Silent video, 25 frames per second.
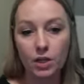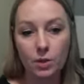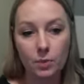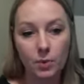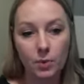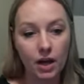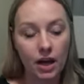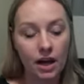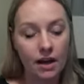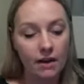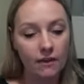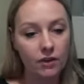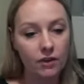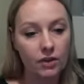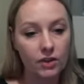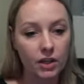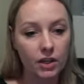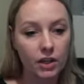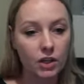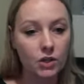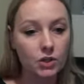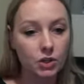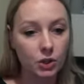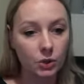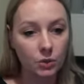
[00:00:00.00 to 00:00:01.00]
You put everything
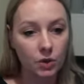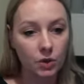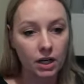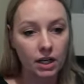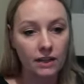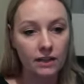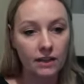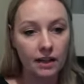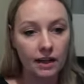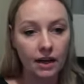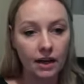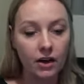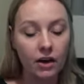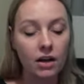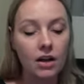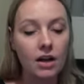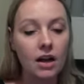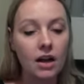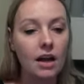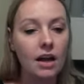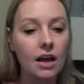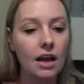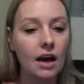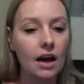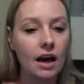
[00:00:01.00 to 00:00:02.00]
you don't want in there,
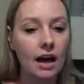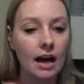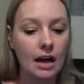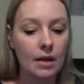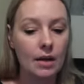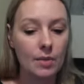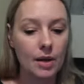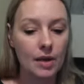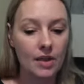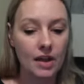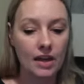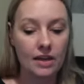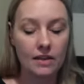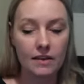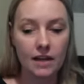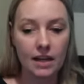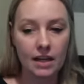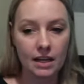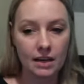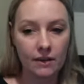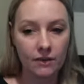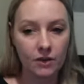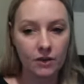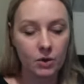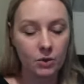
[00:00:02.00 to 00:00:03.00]
and then they
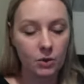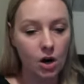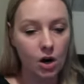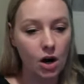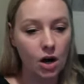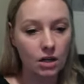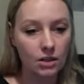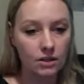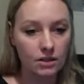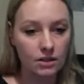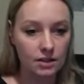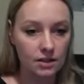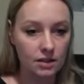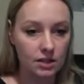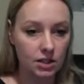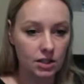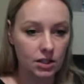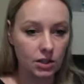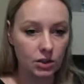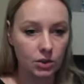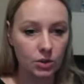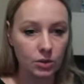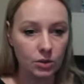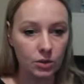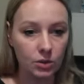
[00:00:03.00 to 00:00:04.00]
give you carts
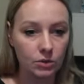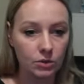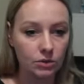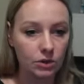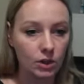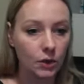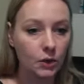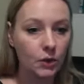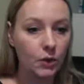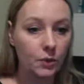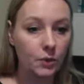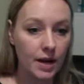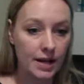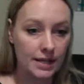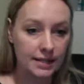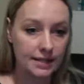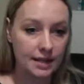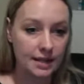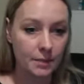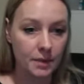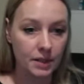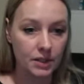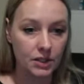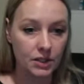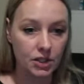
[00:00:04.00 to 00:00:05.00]
to load the rest
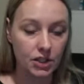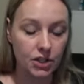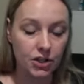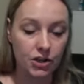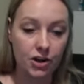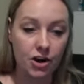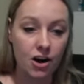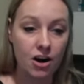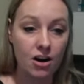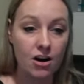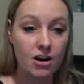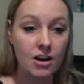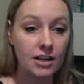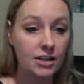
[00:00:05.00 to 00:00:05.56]
up into your car,